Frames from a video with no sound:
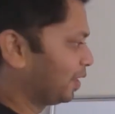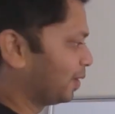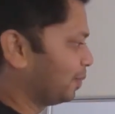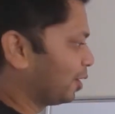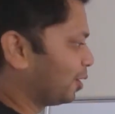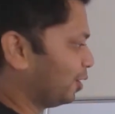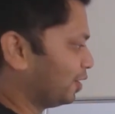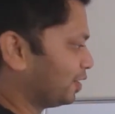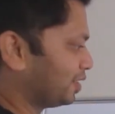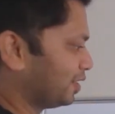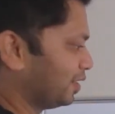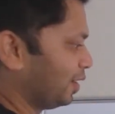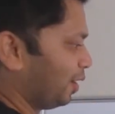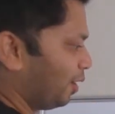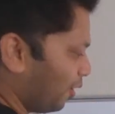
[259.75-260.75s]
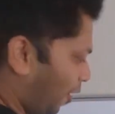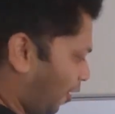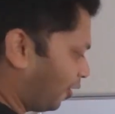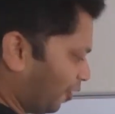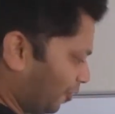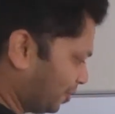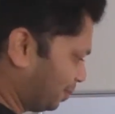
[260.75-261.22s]
because
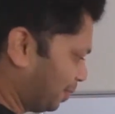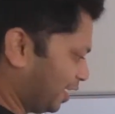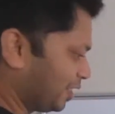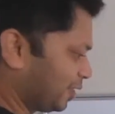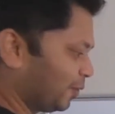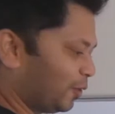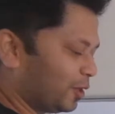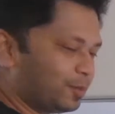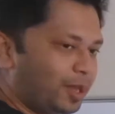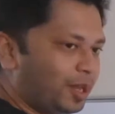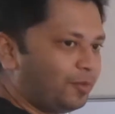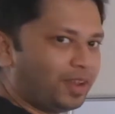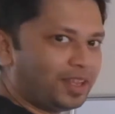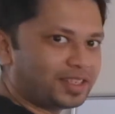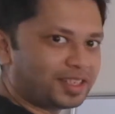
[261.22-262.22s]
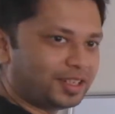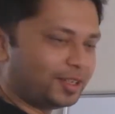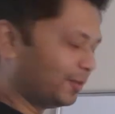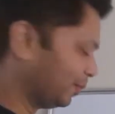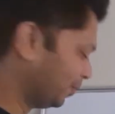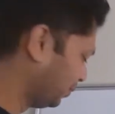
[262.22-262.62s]
lot of space was being wasted.